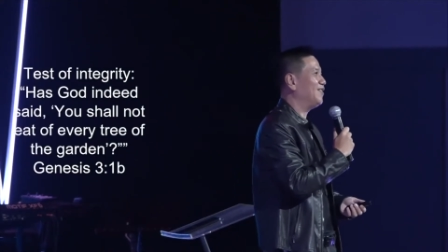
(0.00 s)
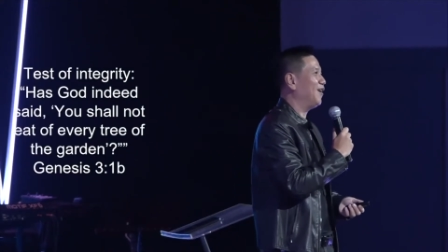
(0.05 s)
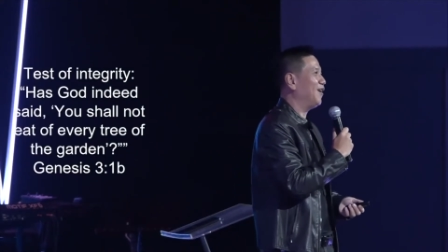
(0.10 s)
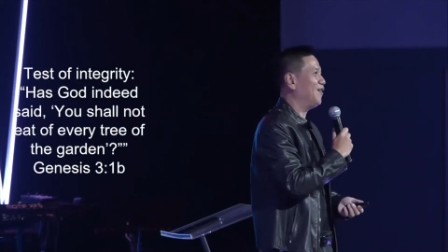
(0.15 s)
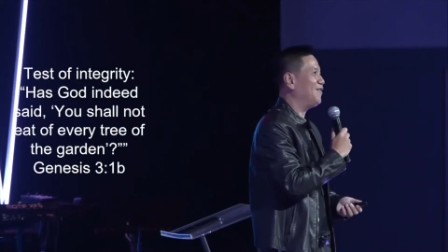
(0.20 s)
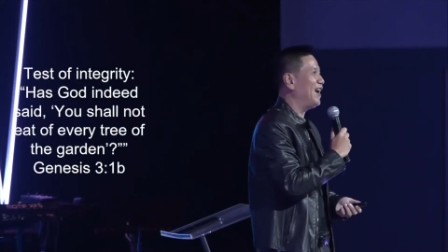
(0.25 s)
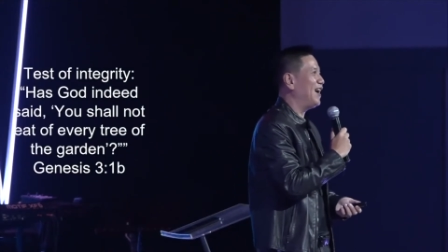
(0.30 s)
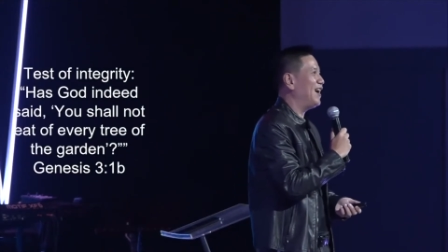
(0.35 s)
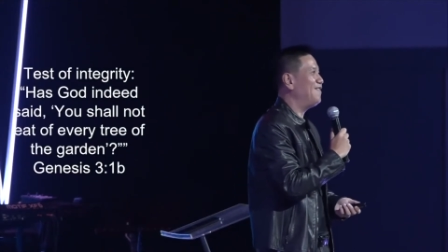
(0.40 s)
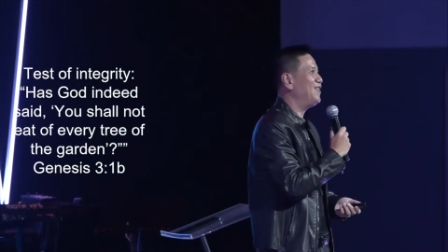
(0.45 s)
of
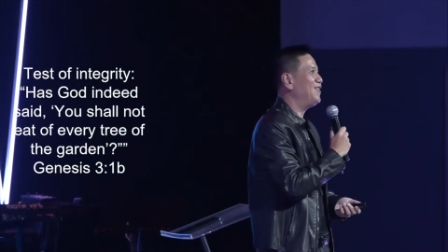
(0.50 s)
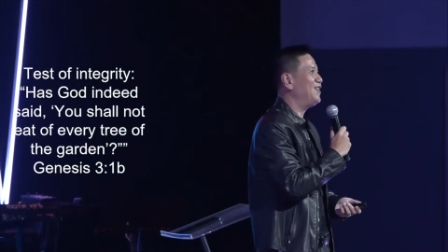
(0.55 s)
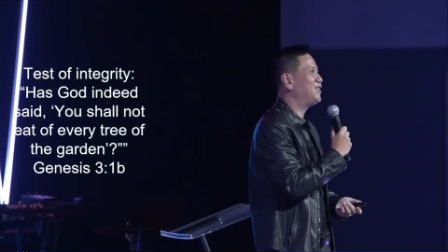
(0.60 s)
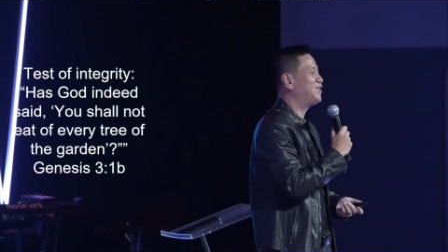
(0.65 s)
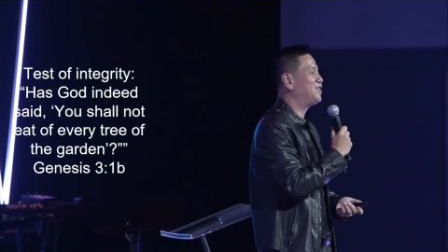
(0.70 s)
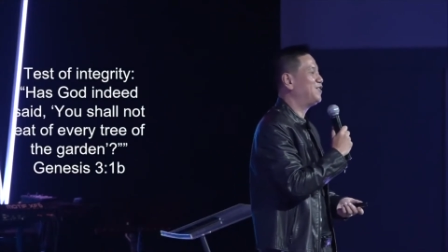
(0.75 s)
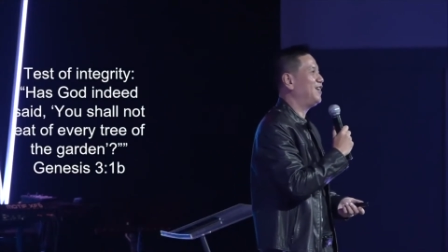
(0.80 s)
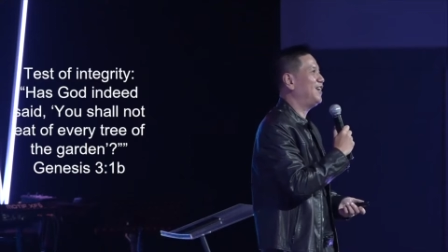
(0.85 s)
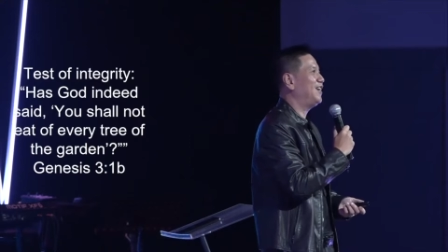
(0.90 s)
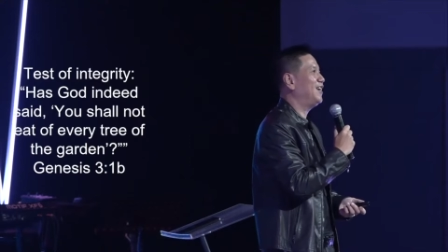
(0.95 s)
every
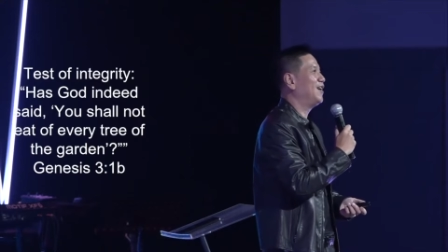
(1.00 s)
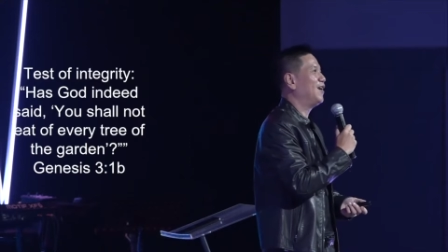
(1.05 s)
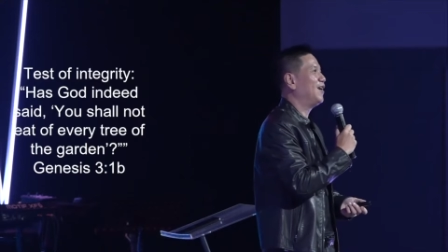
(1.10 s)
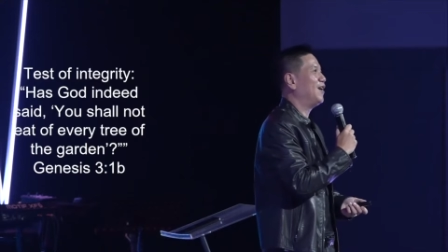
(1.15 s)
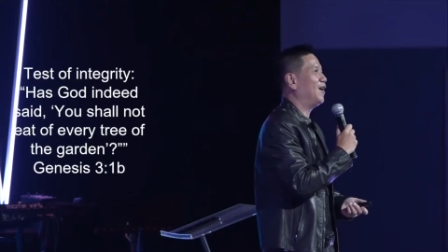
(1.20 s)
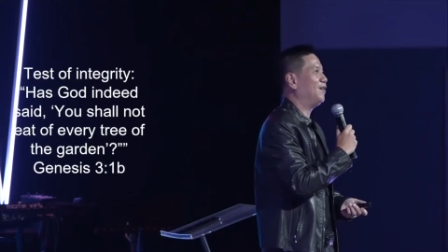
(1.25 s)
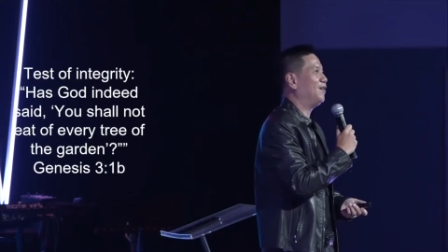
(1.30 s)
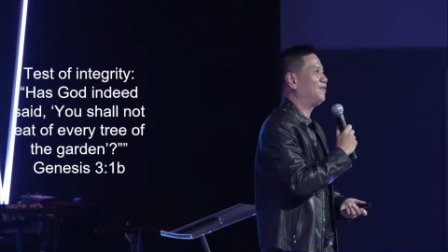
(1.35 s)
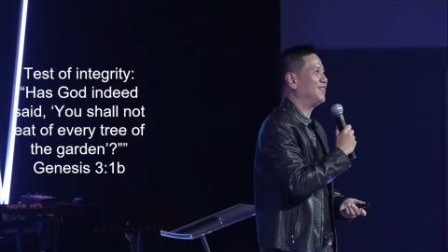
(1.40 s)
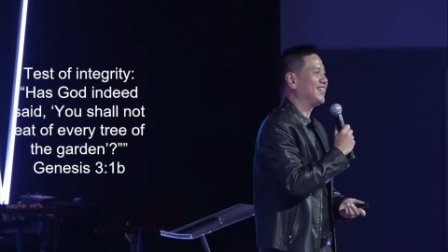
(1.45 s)
tree
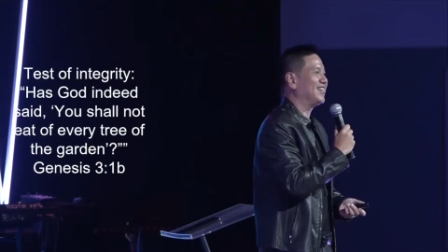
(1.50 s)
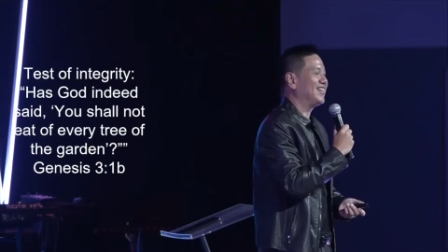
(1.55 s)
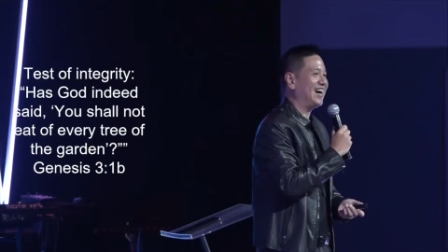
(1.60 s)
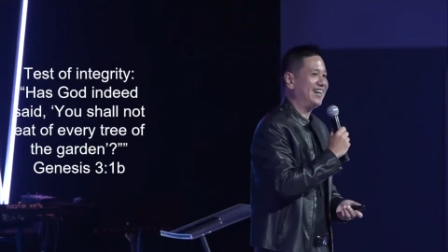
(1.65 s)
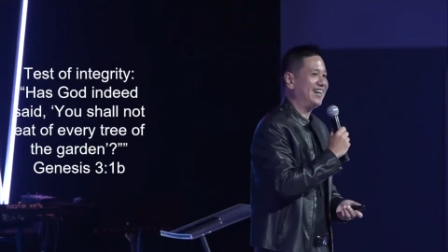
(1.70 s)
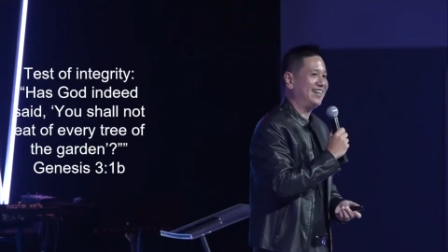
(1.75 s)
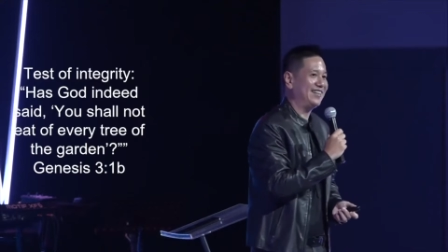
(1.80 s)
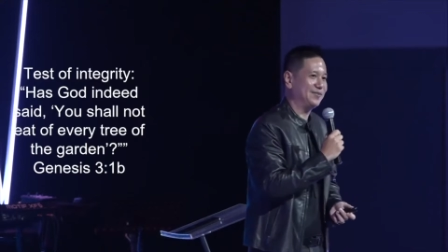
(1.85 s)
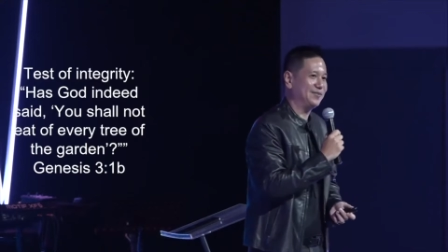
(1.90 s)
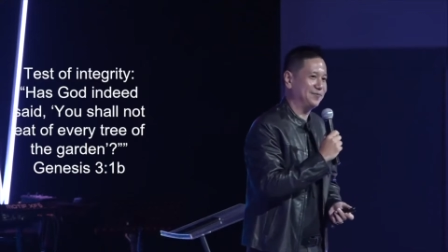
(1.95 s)
of the
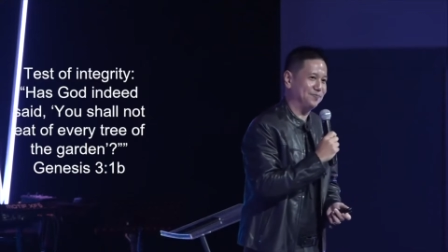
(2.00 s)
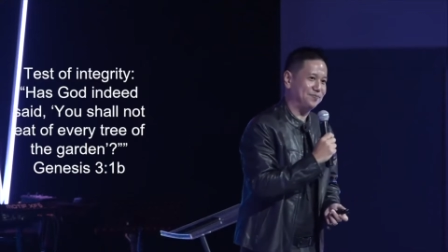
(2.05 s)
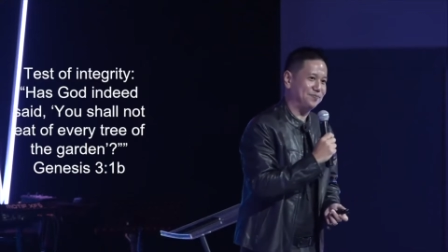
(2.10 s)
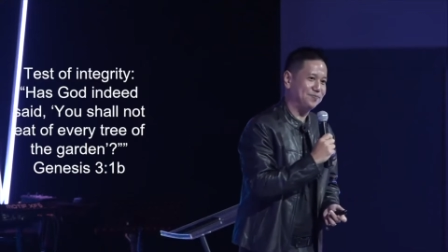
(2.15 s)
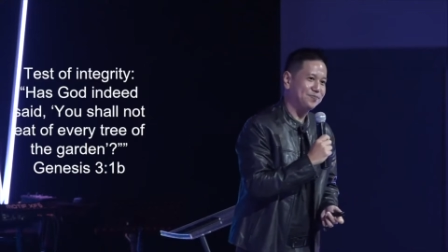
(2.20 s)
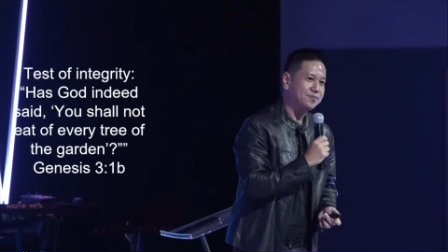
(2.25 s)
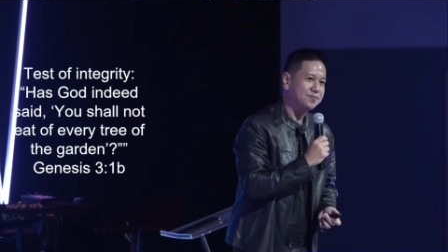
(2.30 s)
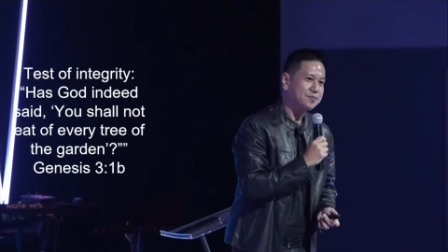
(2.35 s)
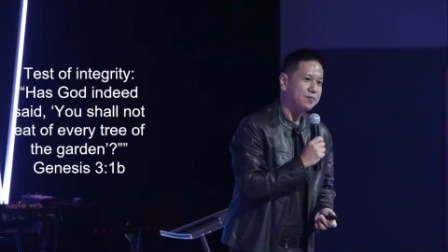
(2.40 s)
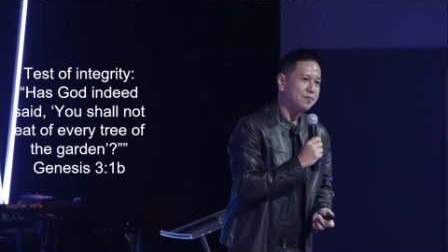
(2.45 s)

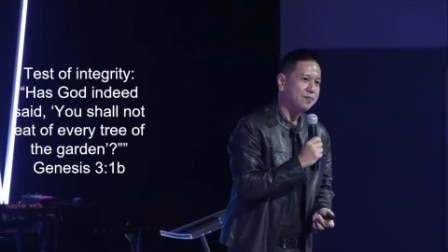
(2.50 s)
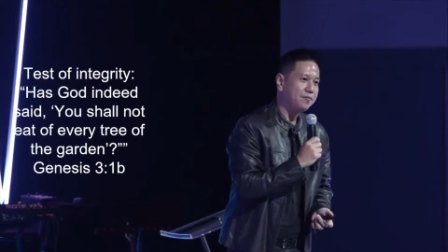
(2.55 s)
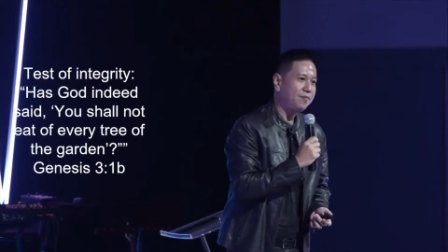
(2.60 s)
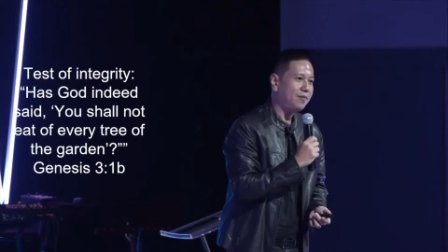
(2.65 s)
garden?